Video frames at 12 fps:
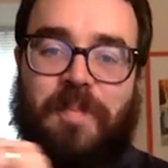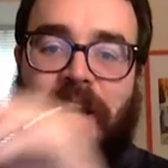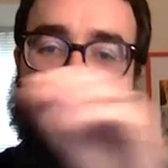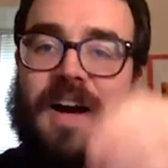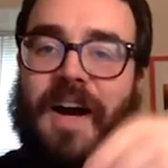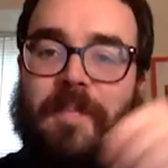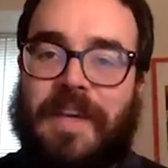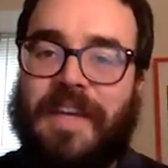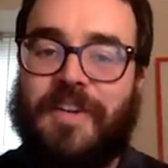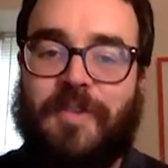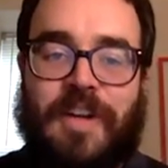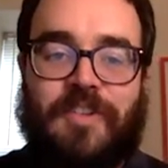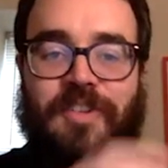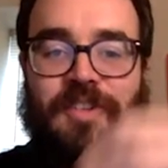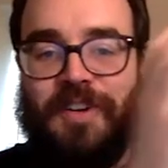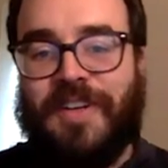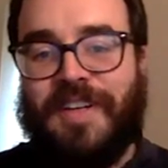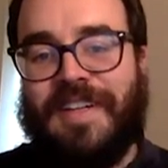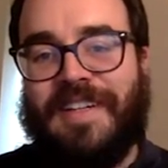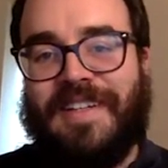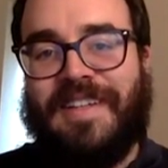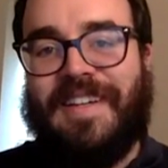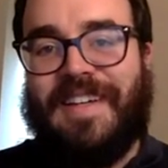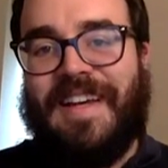by copy in a register,
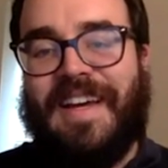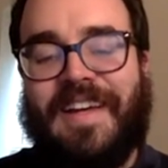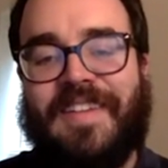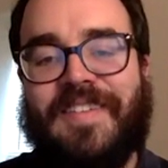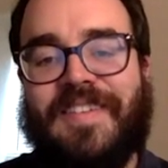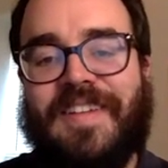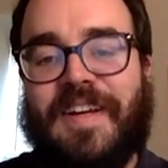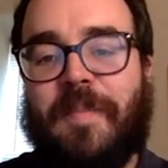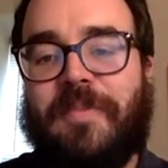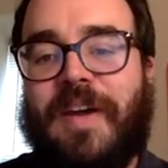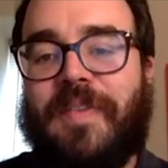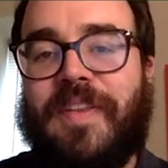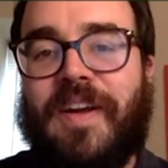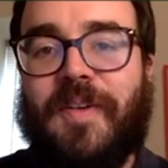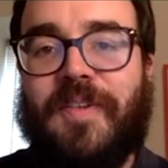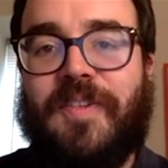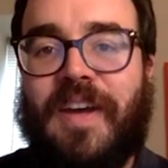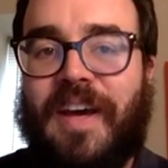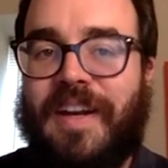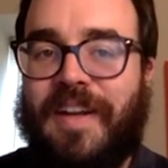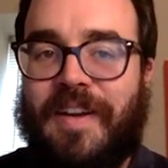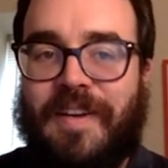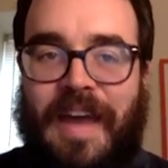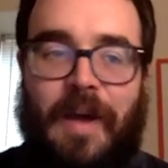and it comes out the other
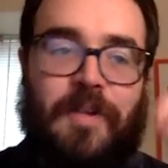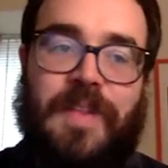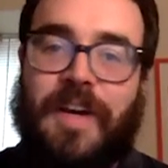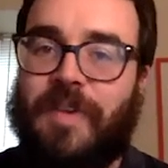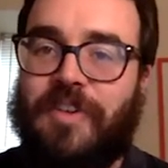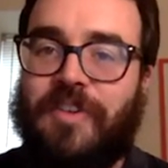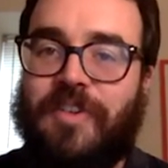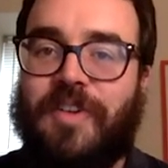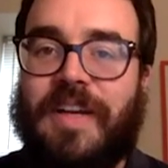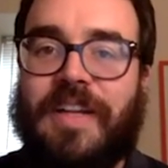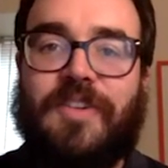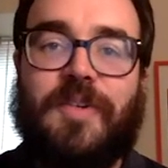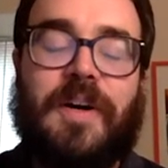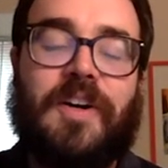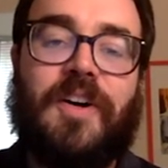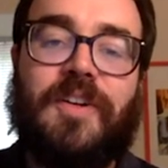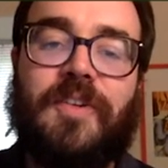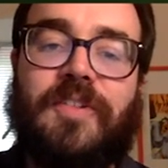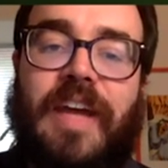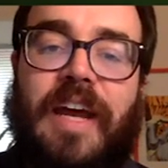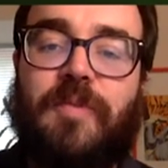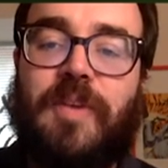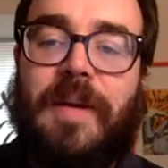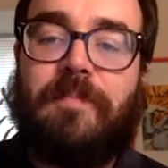side out of that register into our caller
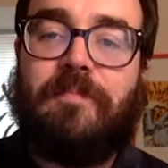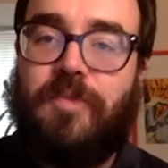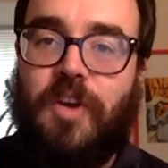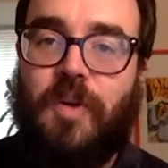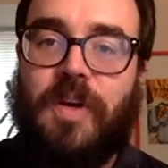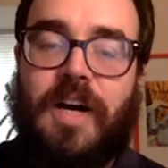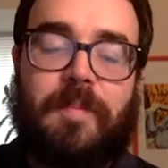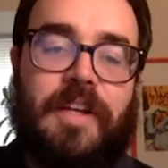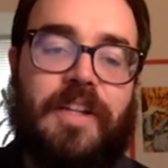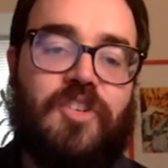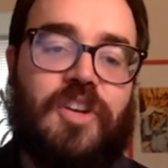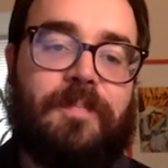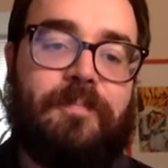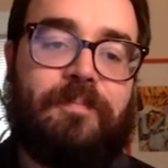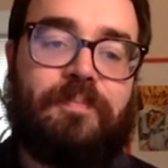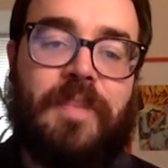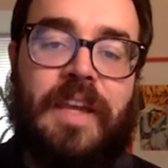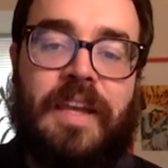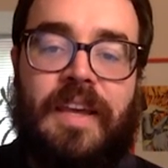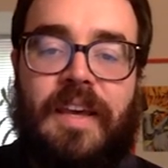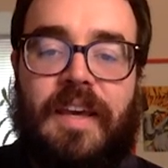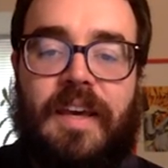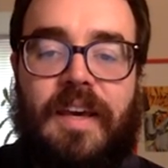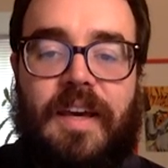stack frame. No copy elision.
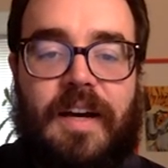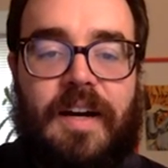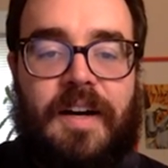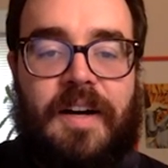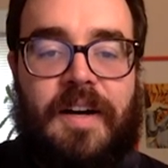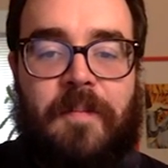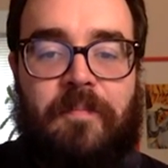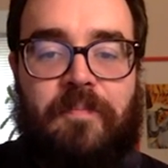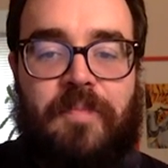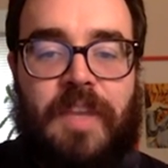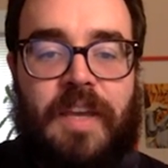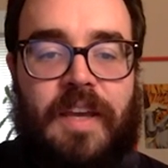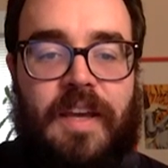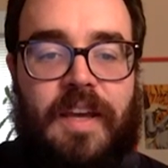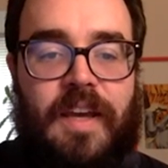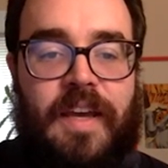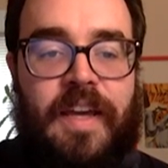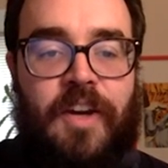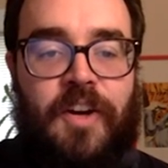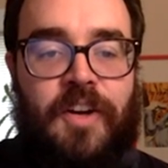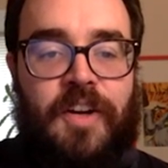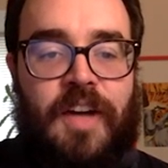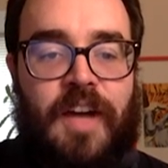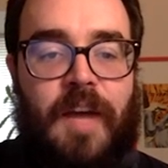Um,
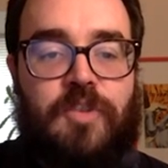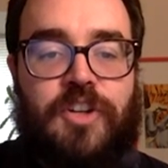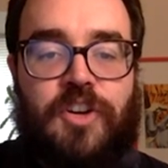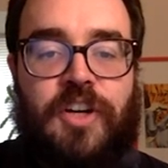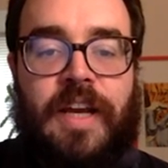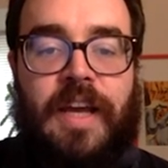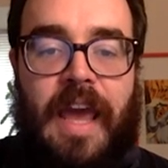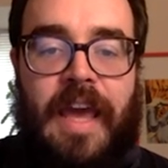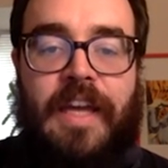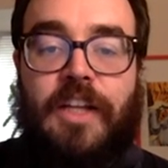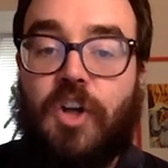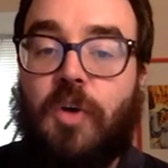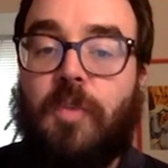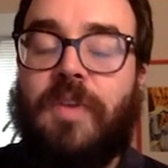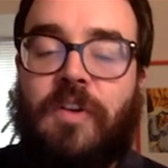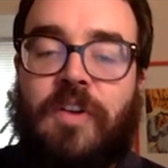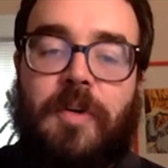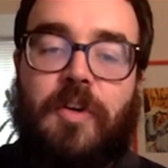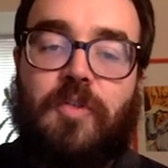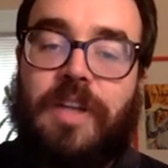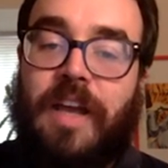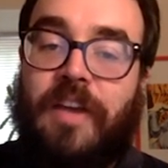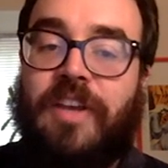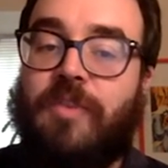here, I'm returning a global variable.
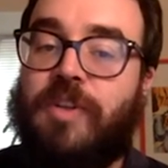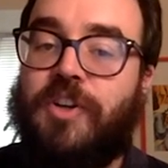I said